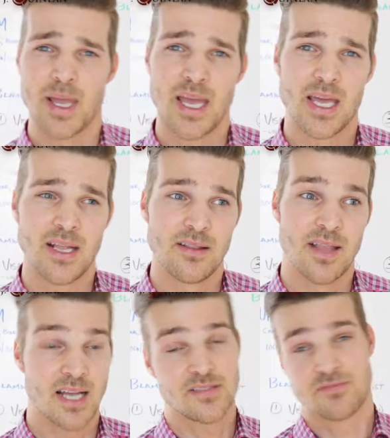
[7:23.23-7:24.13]
And
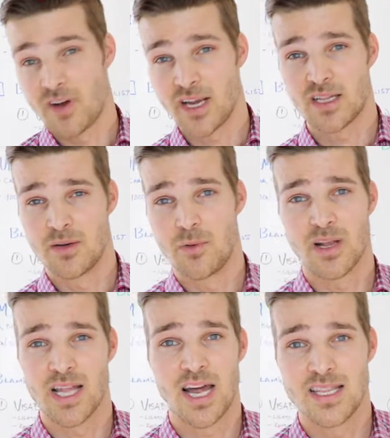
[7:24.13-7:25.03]
that's frankly where
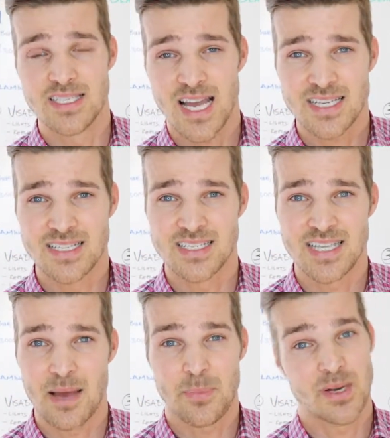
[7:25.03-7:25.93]
a lot of these accidents
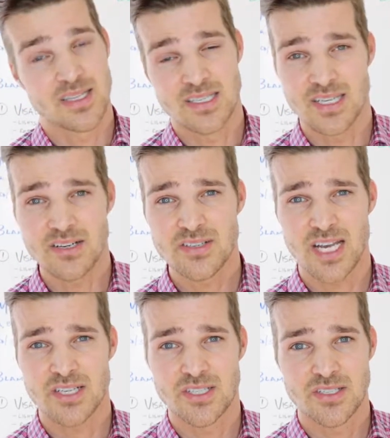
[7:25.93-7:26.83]
happen, at these
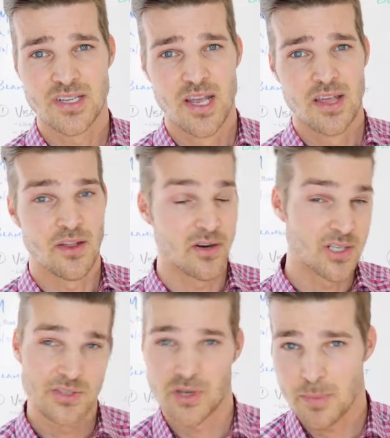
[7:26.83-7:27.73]
intersections that are
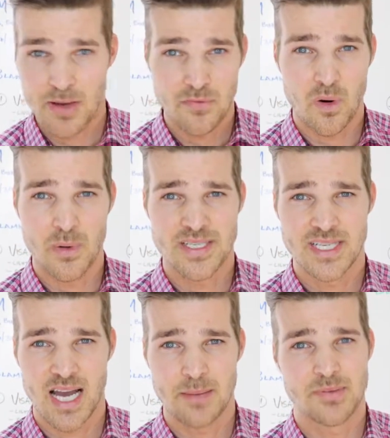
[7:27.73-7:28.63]
controlled by four-way
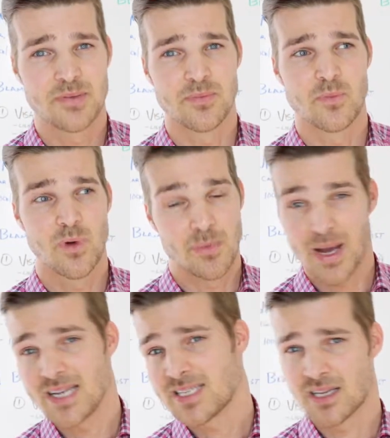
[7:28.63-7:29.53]
stops with
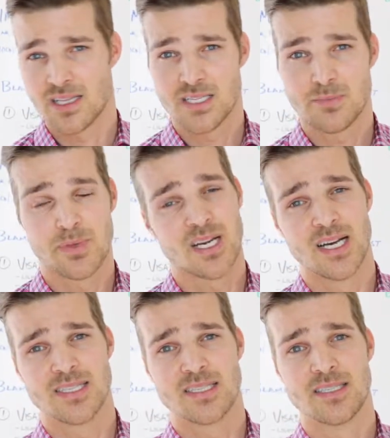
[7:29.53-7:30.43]
bicyclists,
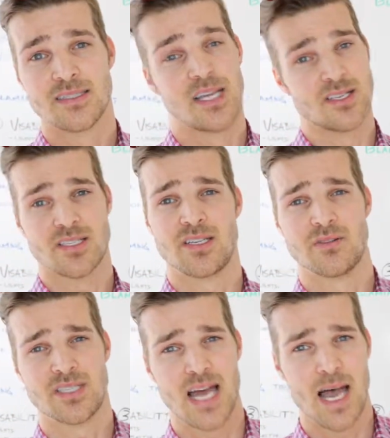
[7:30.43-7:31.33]
because they just
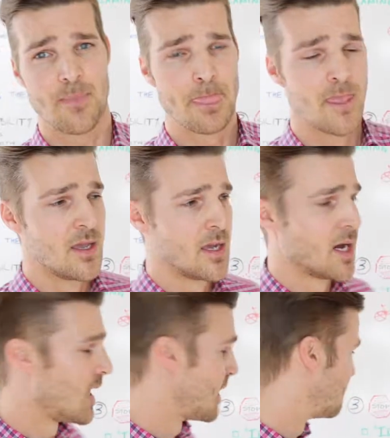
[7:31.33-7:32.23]
don't stop.
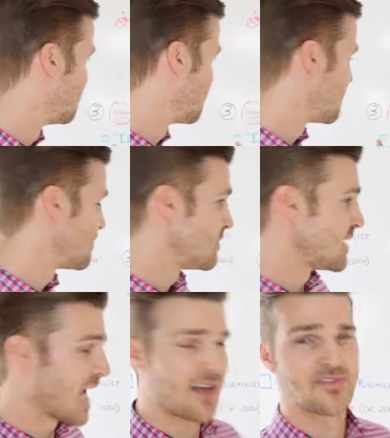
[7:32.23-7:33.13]

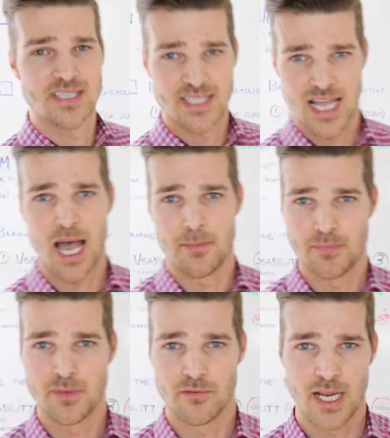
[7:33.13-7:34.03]
You have to stop,
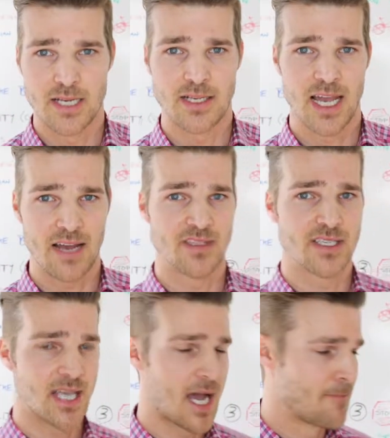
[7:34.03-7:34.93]
right? You have to
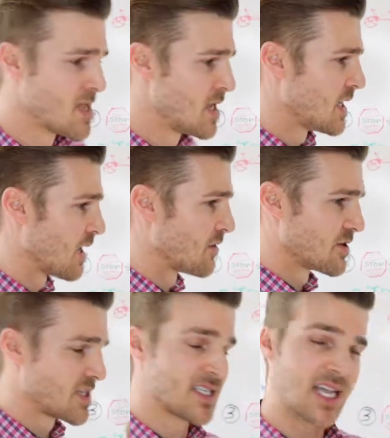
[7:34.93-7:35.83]
stop. Now,
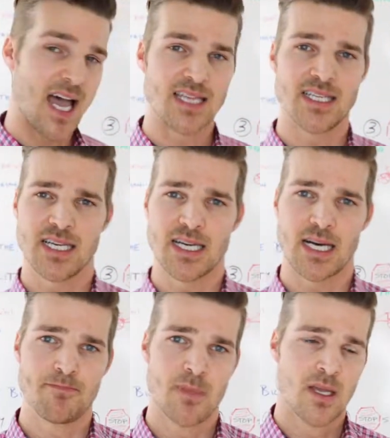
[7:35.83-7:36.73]
there's this
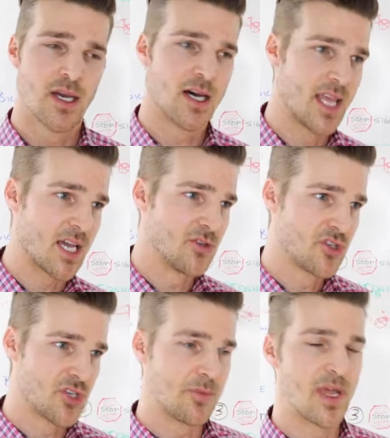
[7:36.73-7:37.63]
idea that you
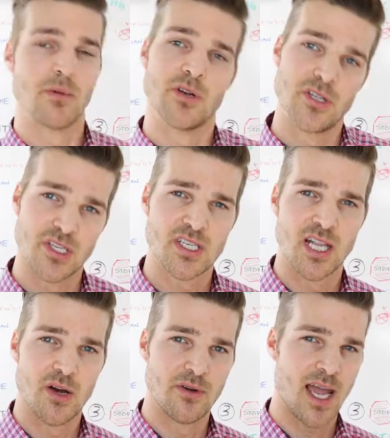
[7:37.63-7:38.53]
should be able to just
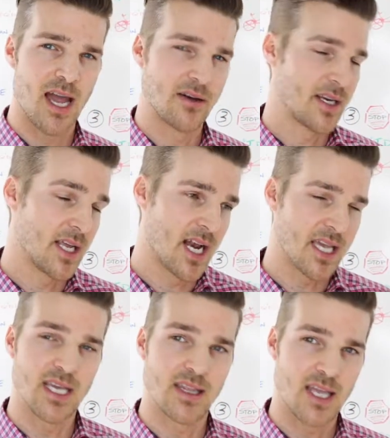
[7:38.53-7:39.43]
slow down. And I
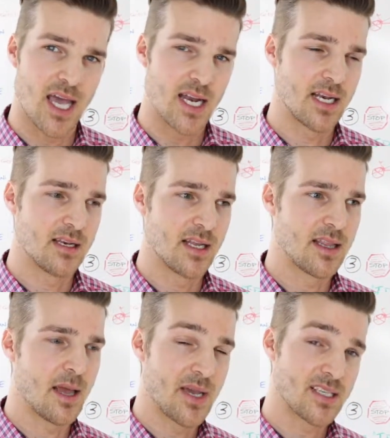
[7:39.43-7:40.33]
get that. And
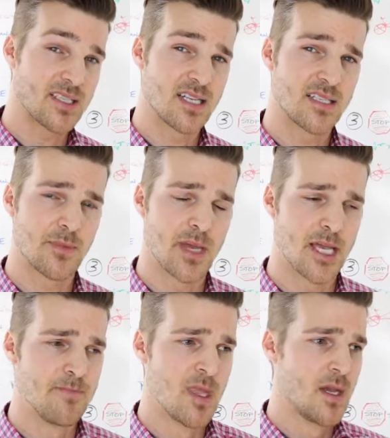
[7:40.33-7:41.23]
that makes sense to me.